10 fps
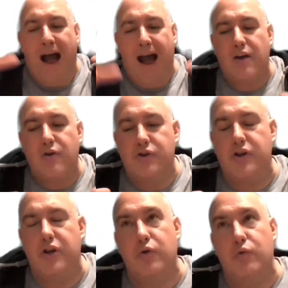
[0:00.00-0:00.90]
How
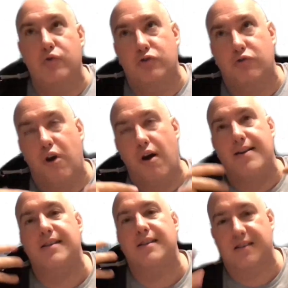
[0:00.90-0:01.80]
do you try
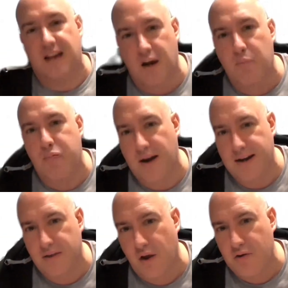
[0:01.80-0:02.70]
and
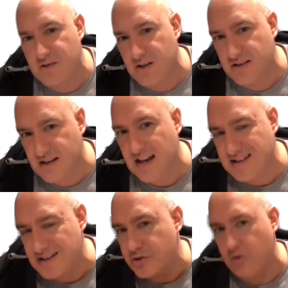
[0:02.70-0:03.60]
celebrate those
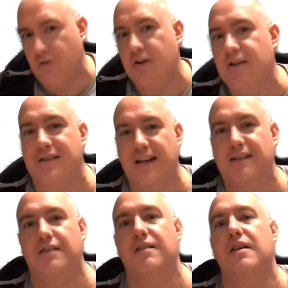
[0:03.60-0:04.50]
successes during the
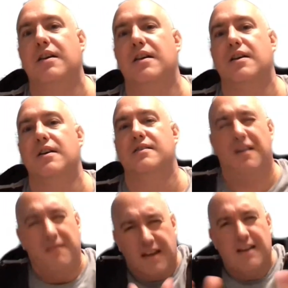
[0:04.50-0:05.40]
season?
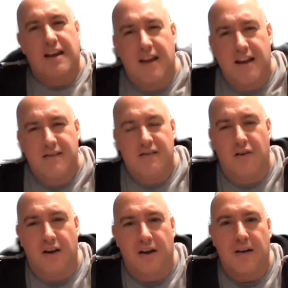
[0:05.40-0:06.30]
So is
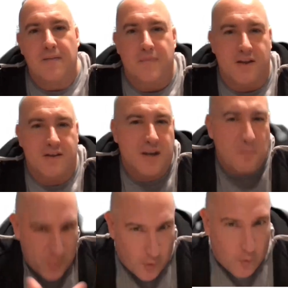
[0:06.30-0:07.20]
there a
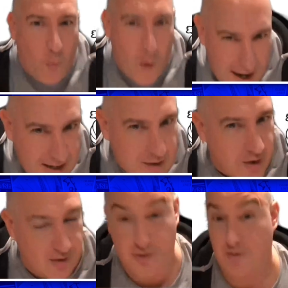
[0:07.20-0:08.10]
typical way
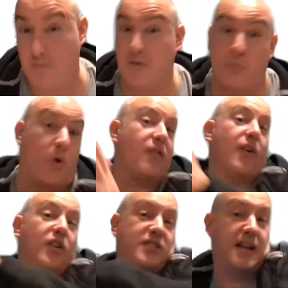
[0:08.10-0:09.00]
that, so if one
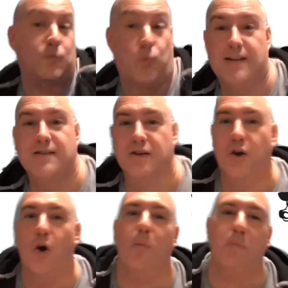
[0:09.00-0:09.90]
of our teams wins a
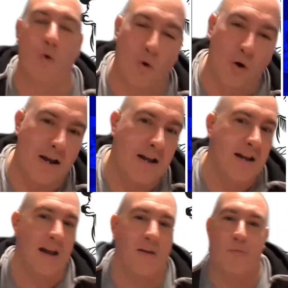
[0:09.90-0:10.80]
cup, or
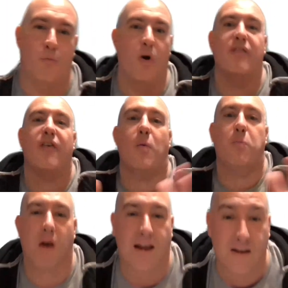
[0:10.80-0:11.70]
if one of our
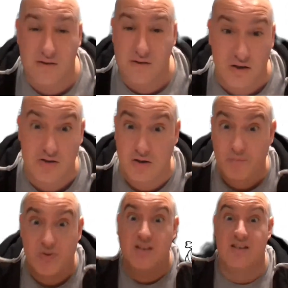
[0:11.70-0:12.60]
players does
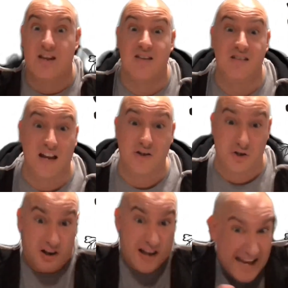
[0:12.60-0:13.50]
something
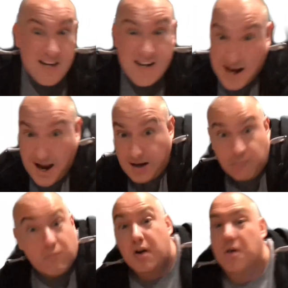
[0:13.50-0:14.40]
sensational in
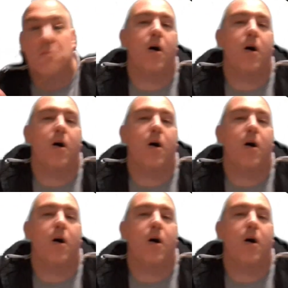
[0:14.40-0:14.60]
game,